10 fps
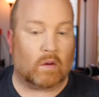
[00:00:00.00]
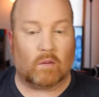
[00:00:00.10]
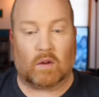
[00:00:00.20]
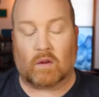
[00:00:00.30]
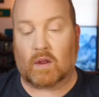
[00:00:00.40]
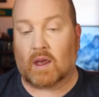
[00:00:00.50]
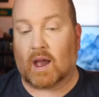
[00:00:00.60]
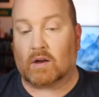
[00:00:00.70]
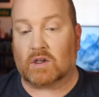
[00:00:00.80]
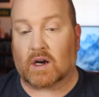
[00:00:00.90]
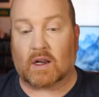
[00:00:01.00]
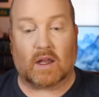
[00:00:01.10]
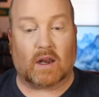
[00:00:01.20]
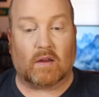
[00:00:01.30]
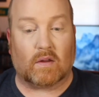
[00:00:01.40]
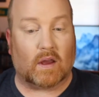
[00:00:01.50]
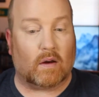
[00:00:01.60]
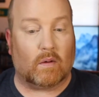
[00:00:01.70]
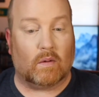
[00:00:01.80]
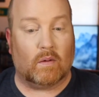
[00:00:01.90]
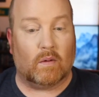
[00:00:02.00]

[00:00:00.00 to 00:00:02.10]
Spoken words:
You can see how dark that is now.